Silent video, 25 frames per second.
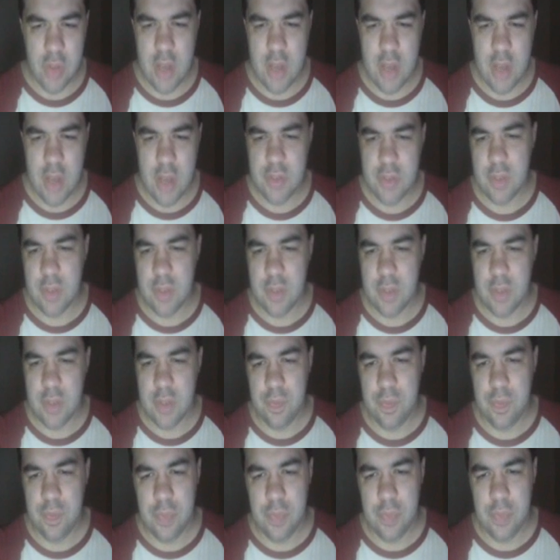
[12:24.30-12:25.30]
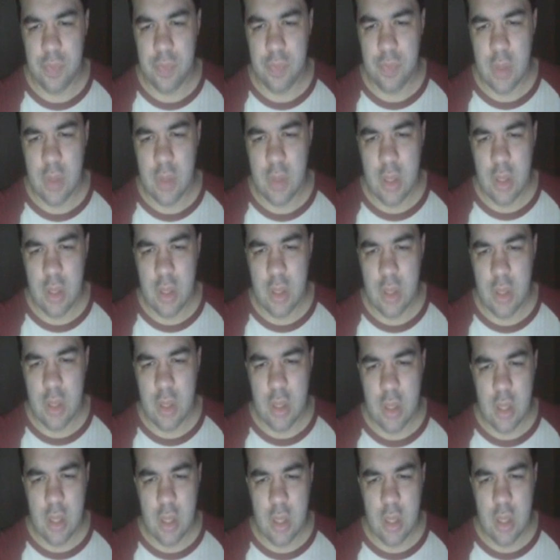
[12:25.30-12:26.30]
But anyways, getting back
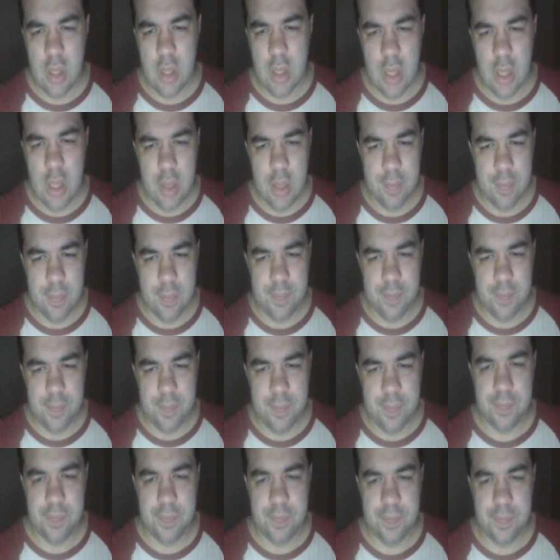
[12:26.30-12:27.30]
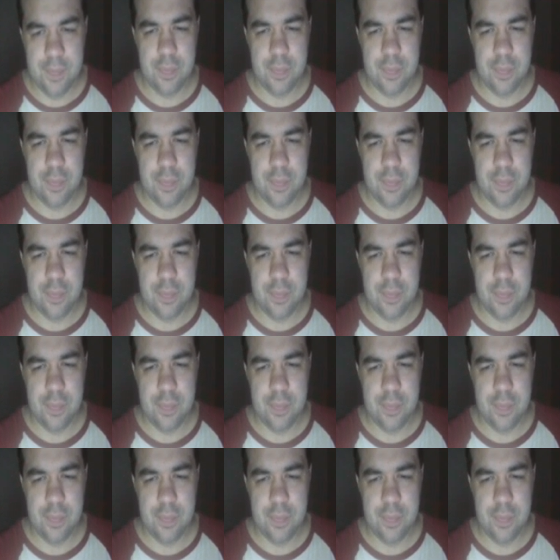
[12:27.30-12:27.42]
to our uh,